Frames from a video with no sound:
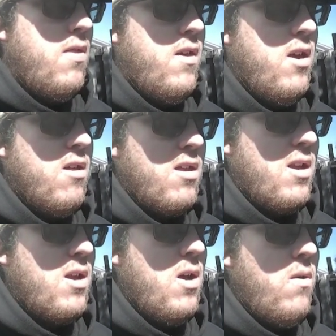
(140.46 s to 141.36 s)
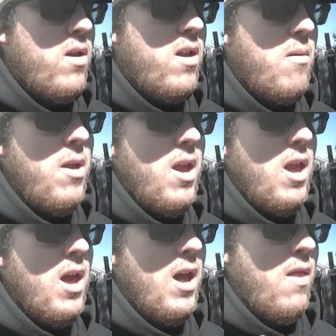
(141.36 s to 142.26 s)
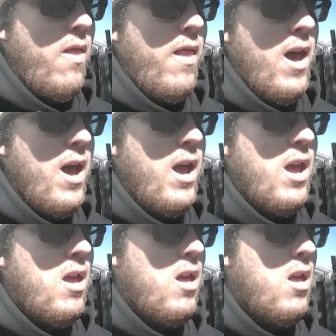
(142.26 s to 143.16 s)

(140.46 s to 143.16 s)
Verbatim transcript: there's going to be a lot,